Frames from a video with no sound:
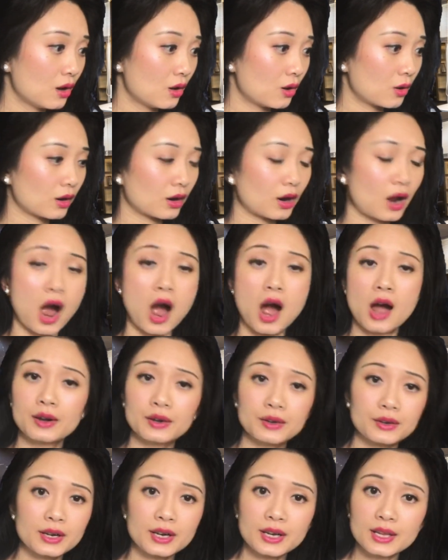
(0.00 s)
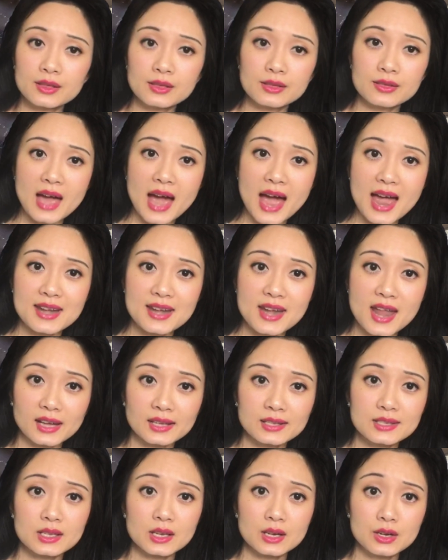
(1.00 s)
or conquering that
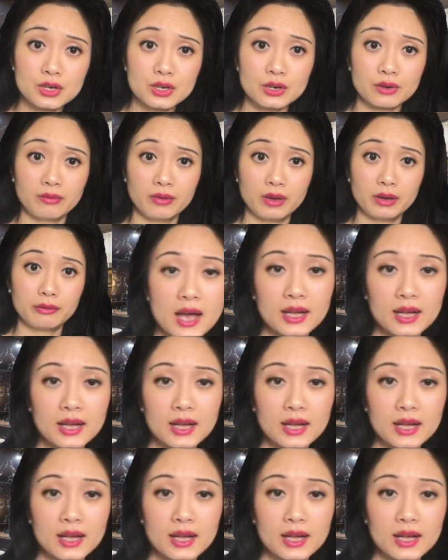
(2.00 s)
next interview,